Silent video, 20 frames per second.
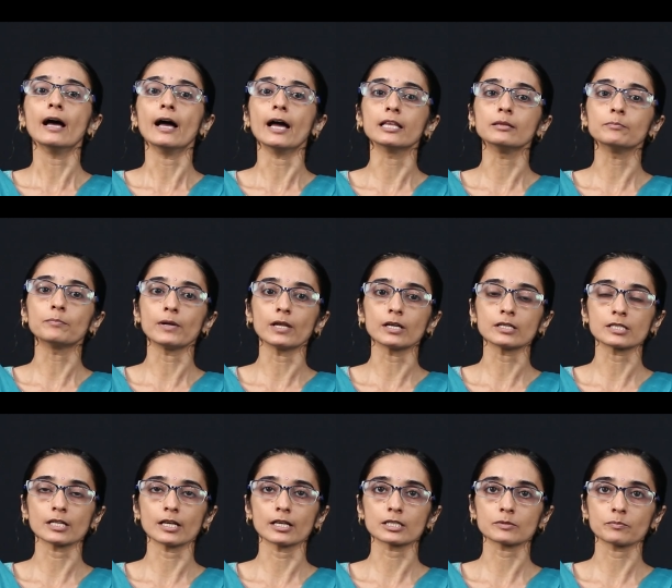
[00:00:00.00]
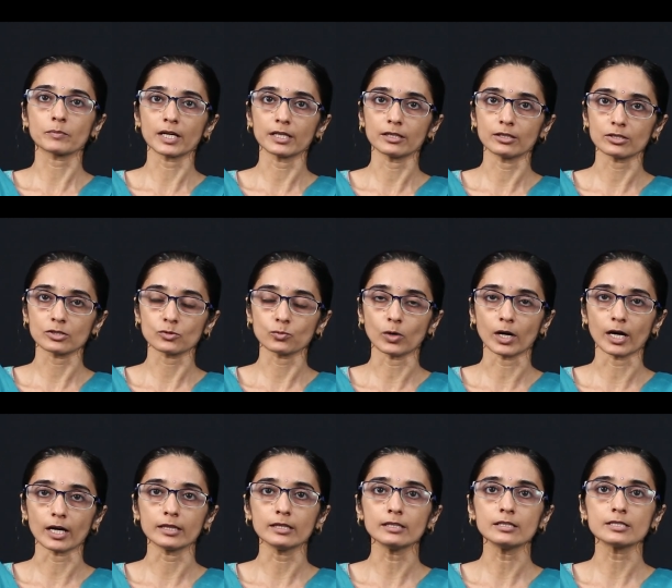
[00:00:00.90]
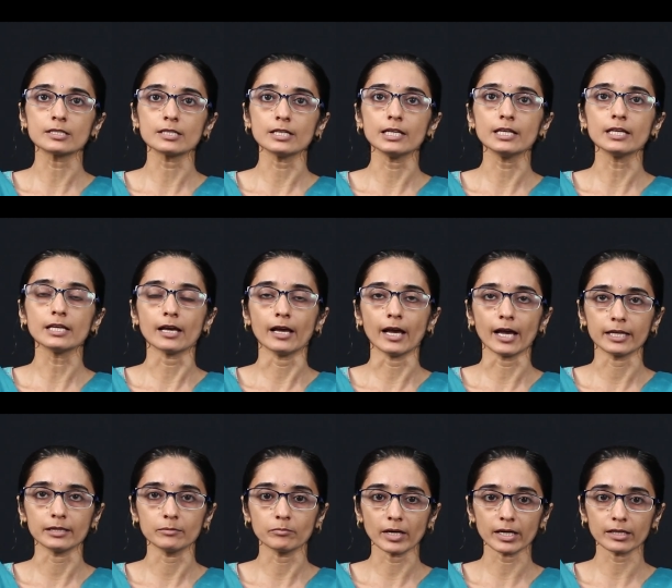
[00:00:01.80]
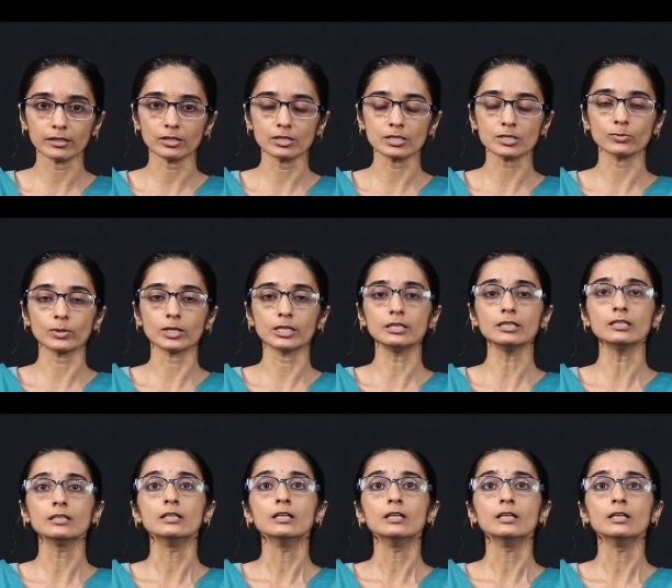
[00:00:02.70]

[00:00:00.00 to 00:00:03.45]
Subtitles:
n plus x minus 1 C n minus 1